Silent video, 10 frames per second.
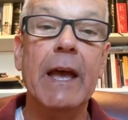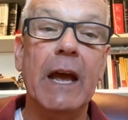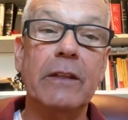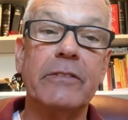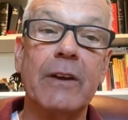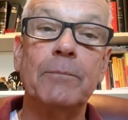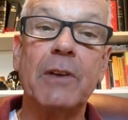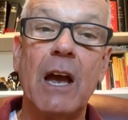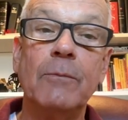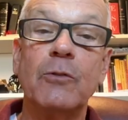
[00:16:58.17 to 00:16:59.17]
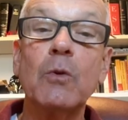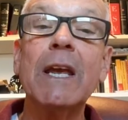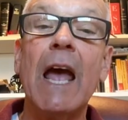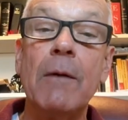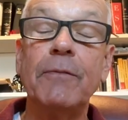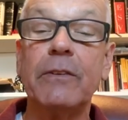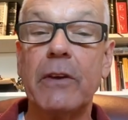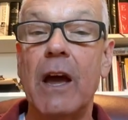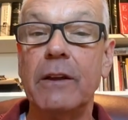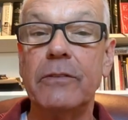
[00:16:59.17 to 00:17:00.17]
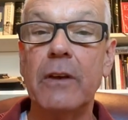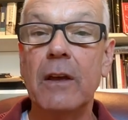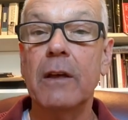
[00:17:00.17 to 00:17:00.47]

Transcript: and sometimes re-emphasize